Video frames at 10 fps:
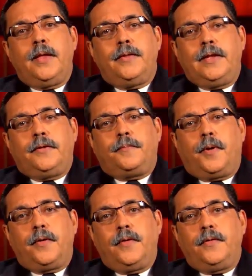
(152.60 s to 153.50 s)
These
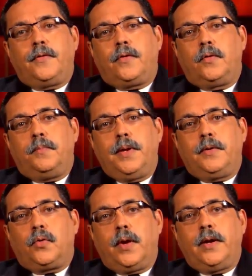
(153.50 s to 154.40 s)
persons should be
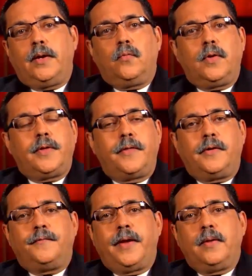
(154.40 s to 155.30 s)
treated with
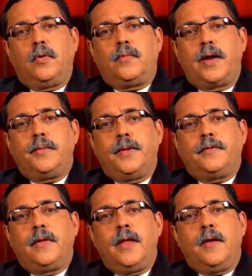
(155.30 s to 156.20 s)
other available regimens